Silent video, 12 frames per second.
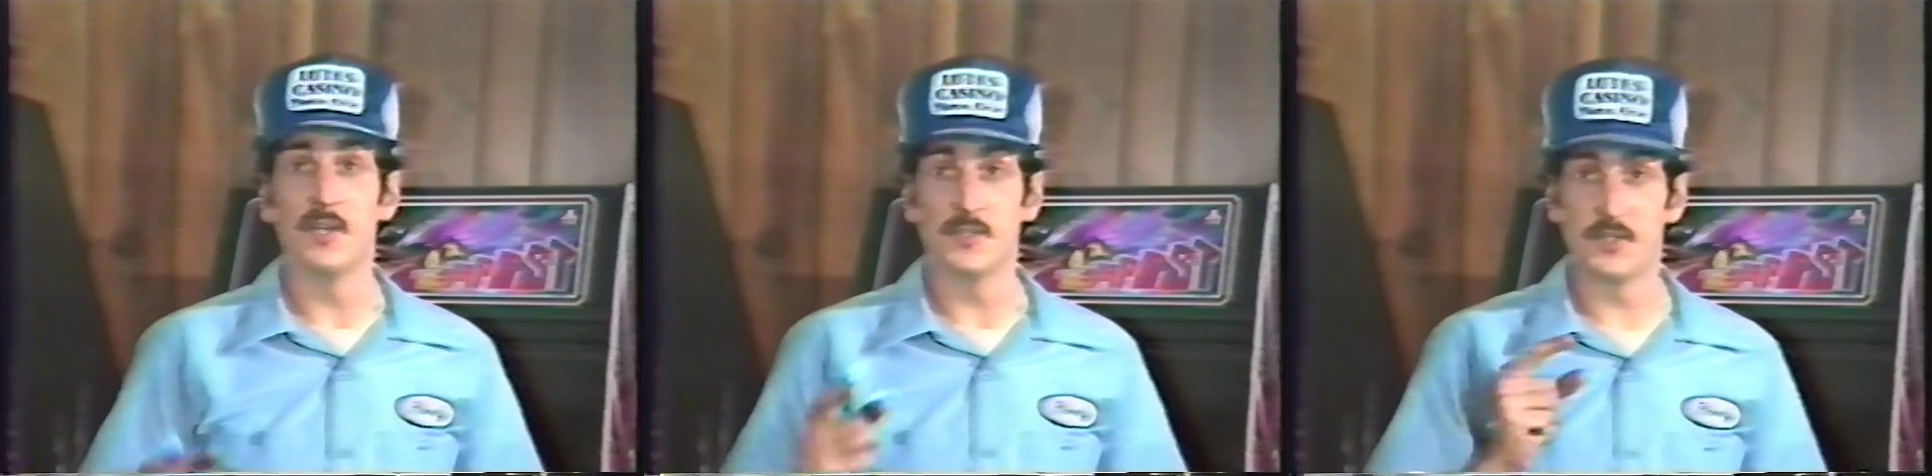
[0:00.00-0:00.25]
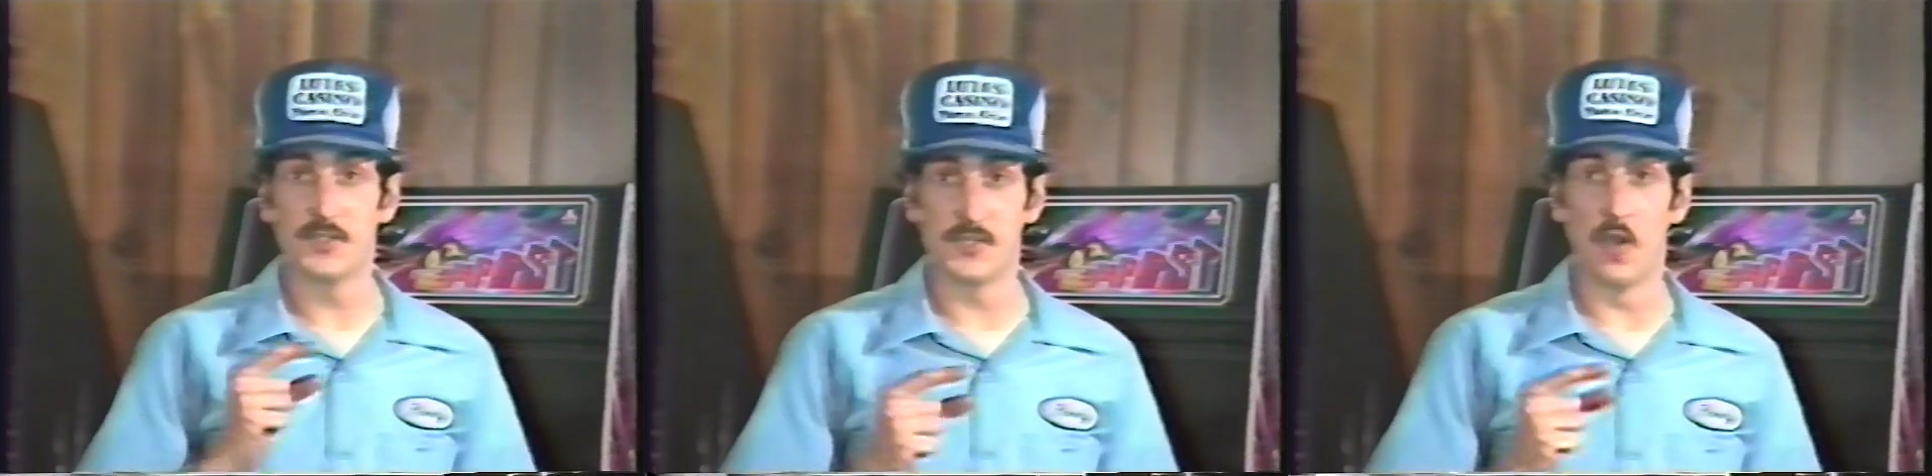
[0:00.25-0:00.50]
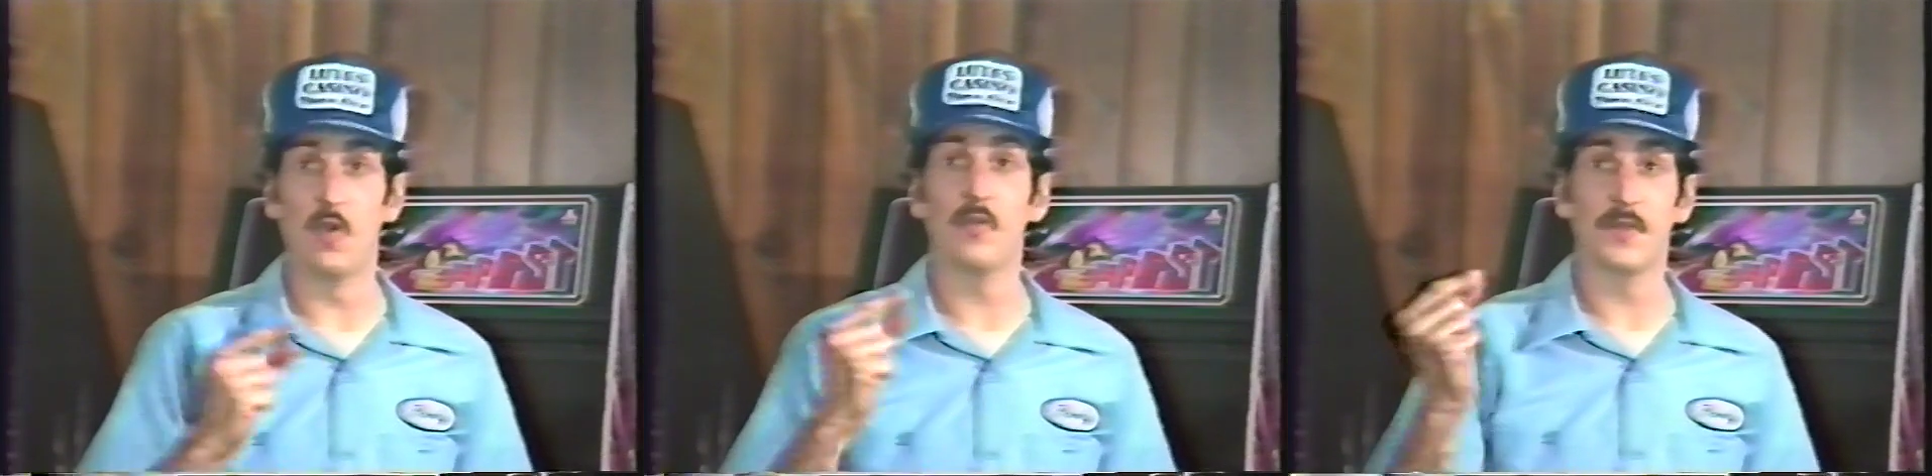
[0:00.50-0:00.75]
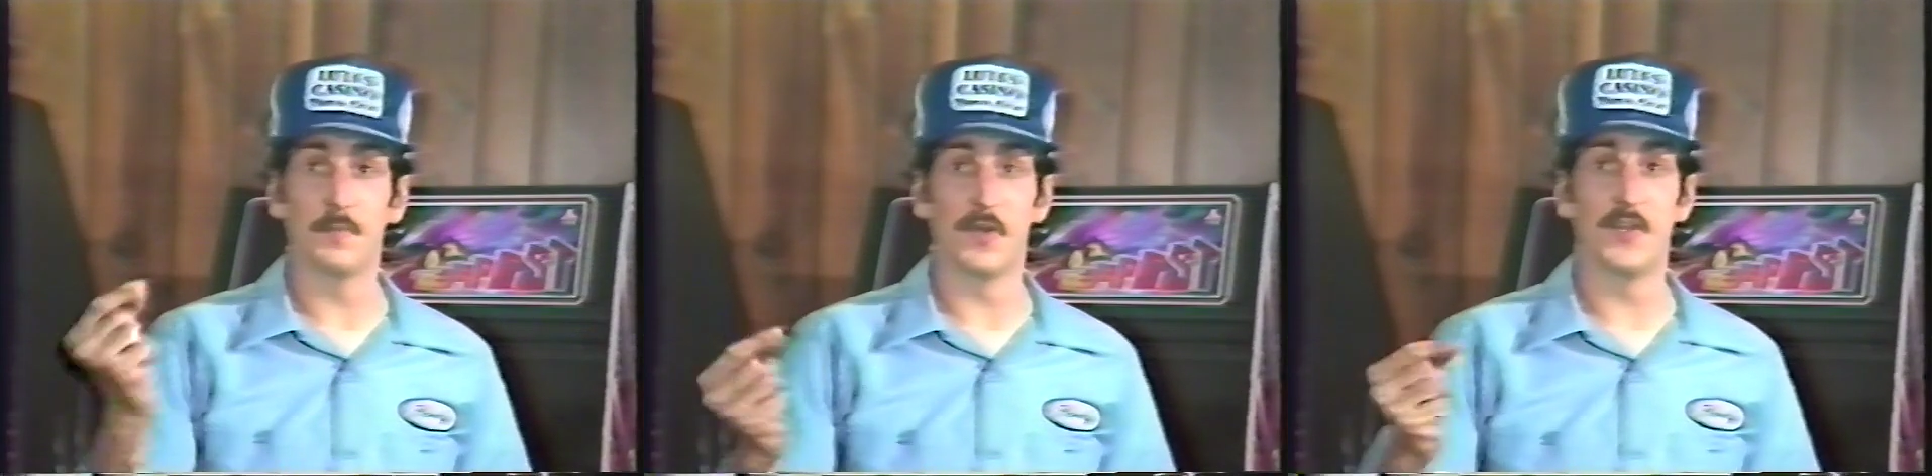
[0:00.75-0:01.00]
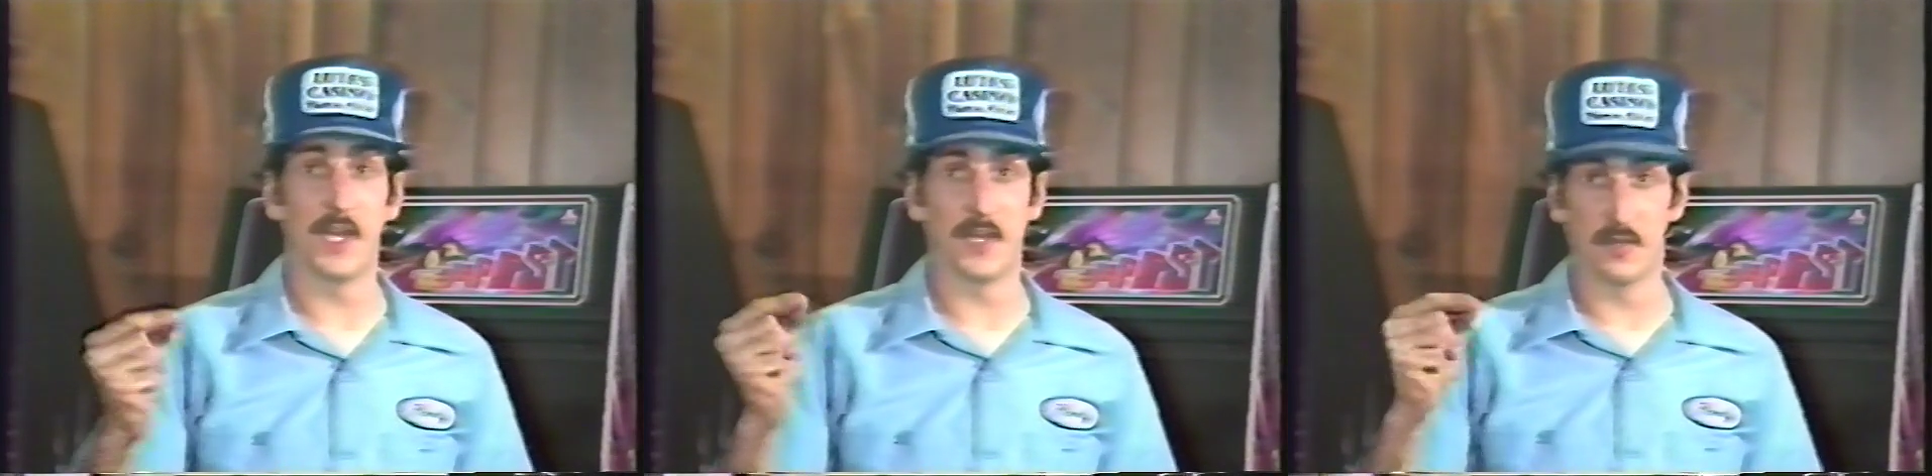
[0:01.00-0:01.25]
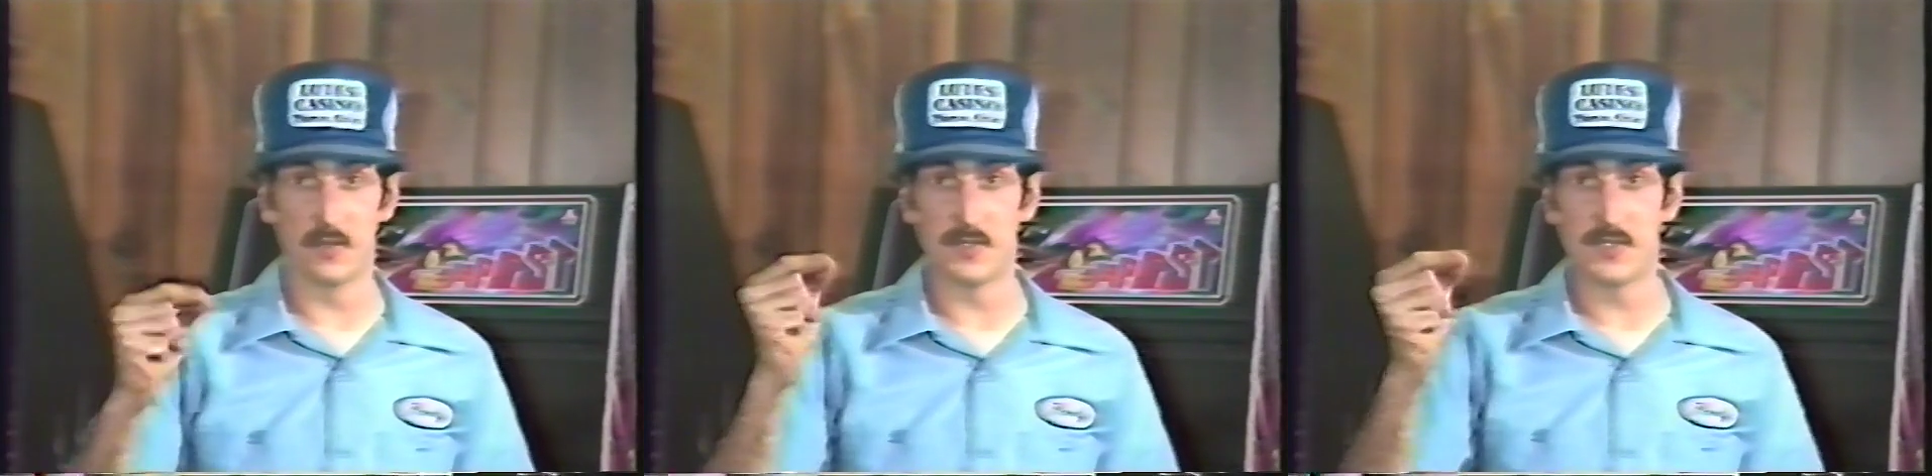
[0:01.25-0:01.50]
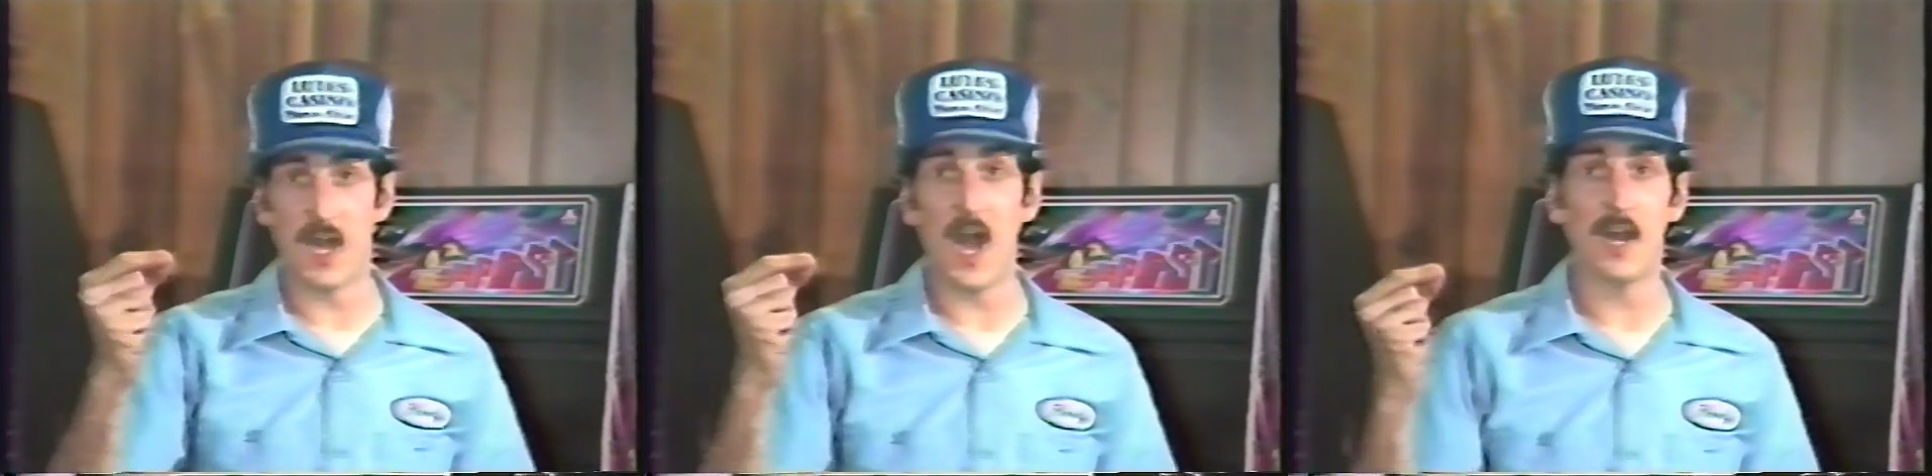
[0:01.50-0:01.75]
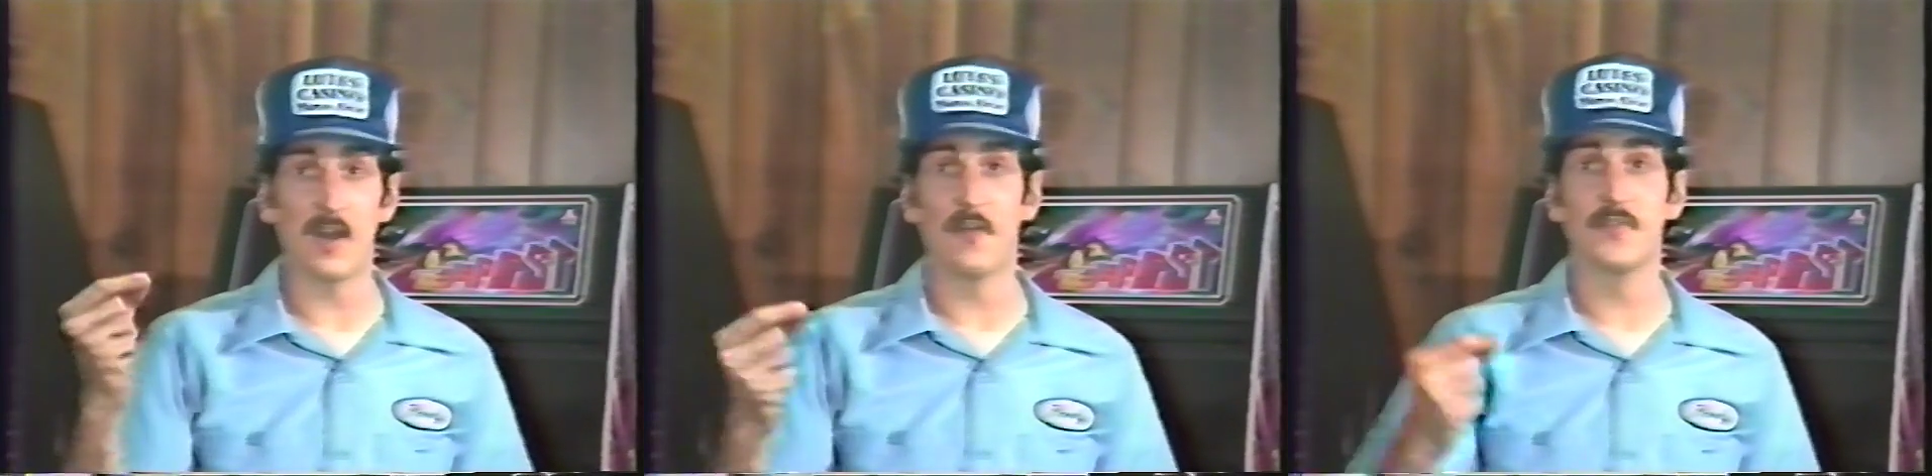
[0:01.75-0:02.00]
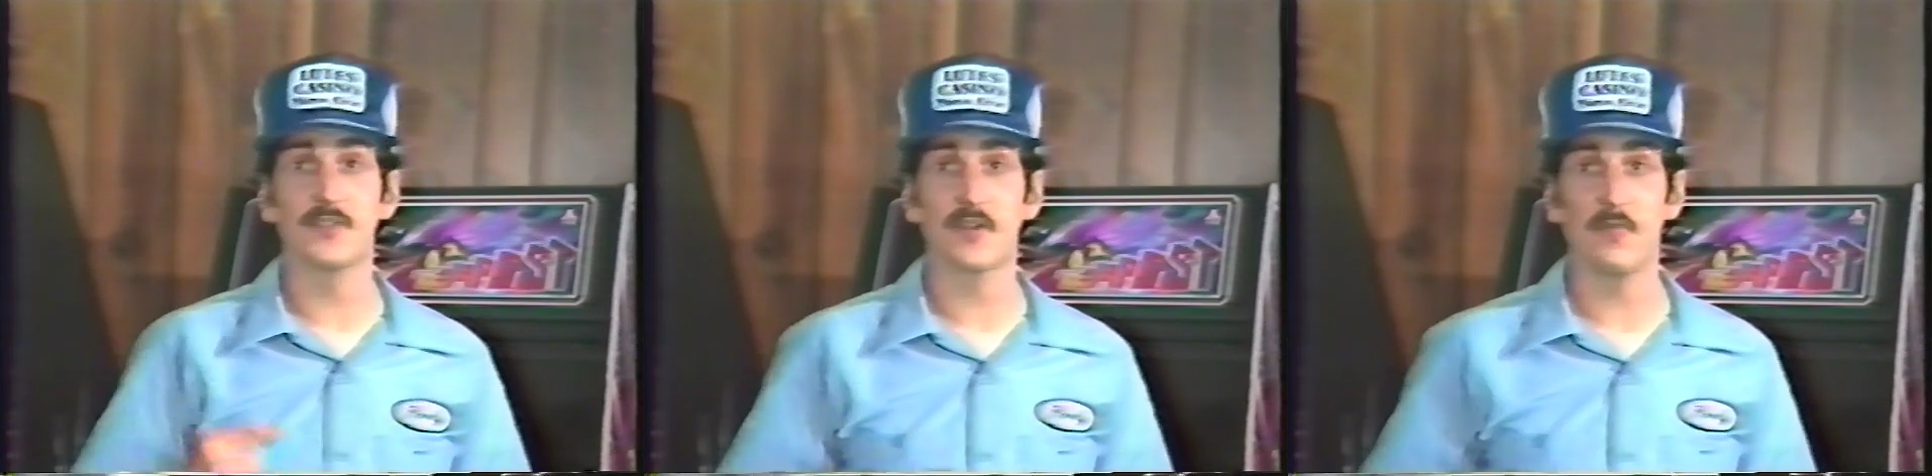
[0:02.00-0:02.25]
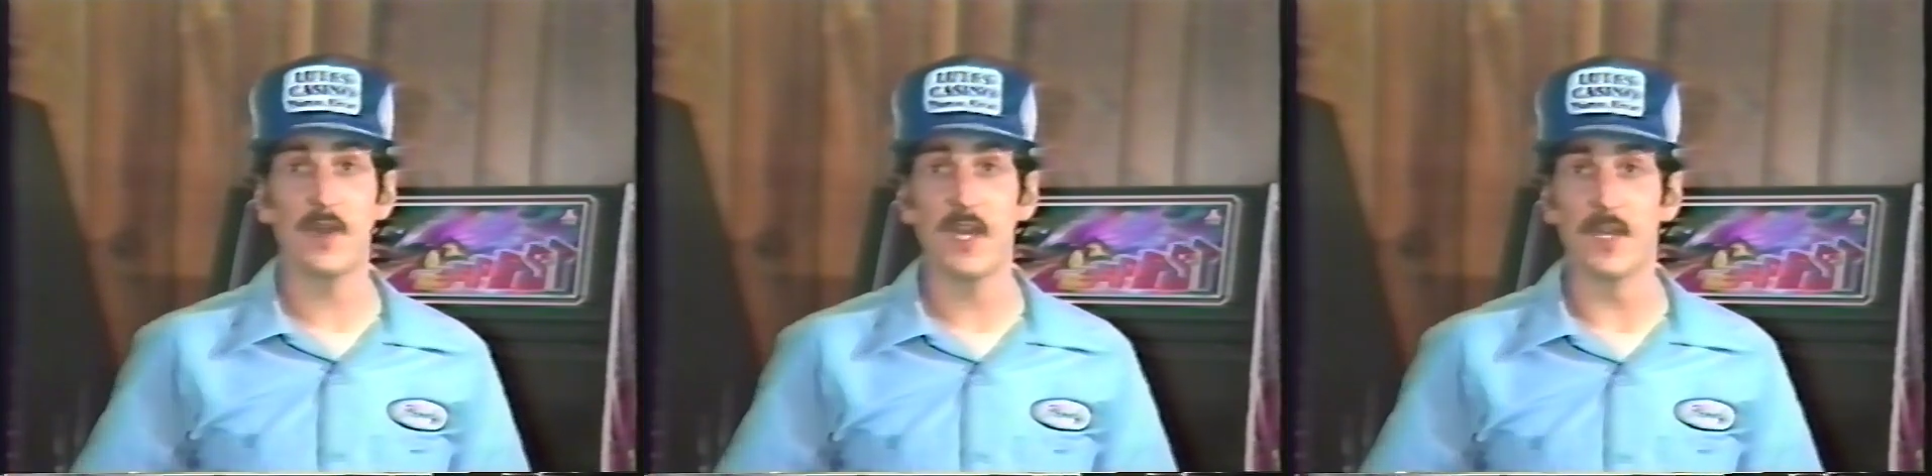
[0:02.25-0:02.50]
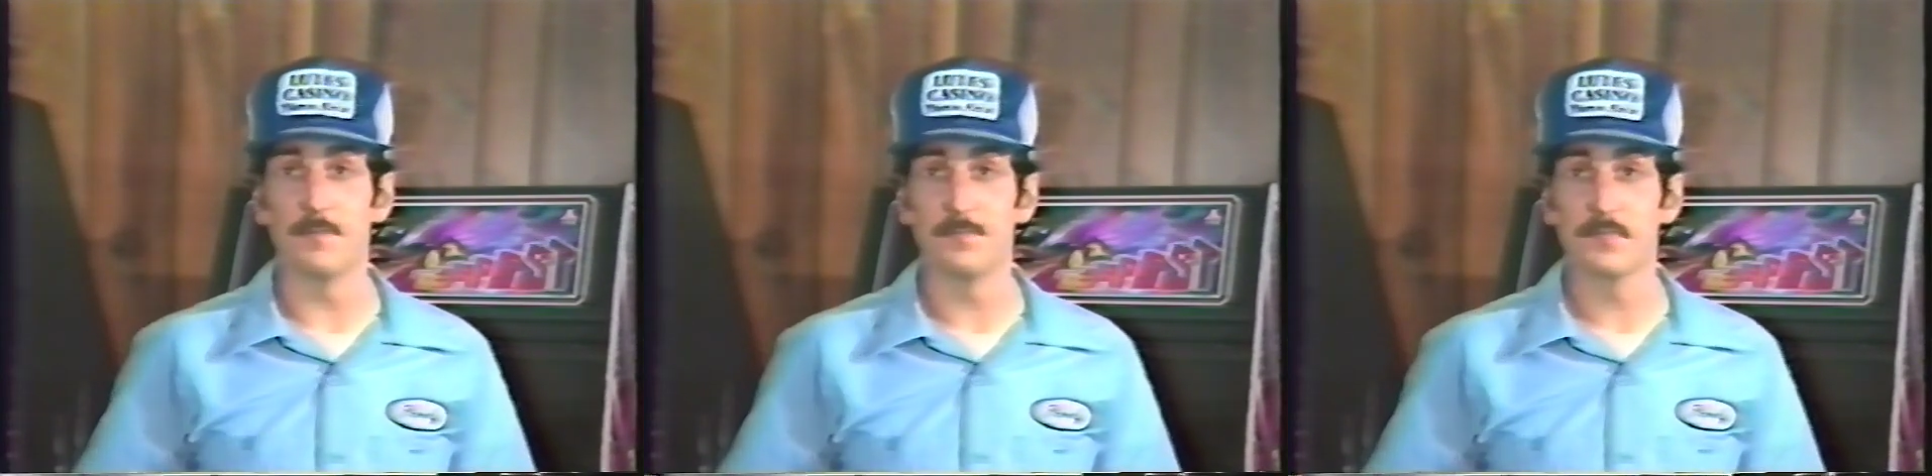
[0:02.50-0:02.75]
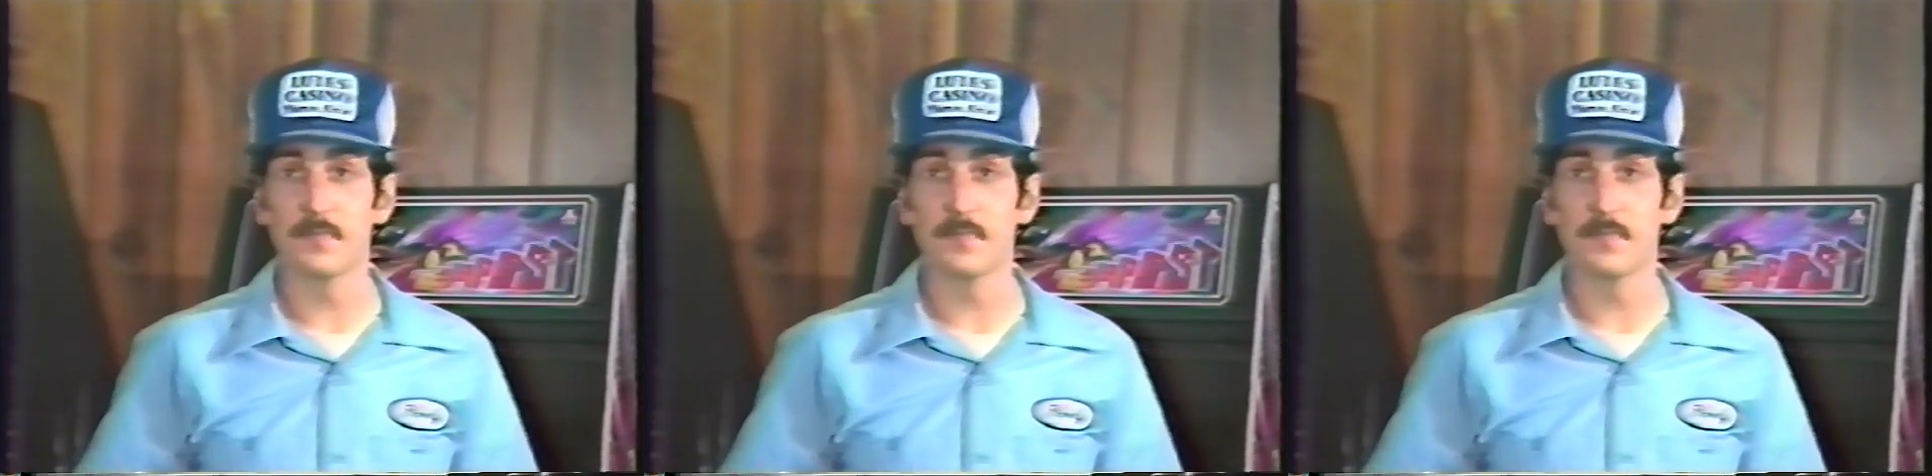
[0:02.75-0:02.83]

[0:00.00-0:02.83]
to show the particular dot on the screen.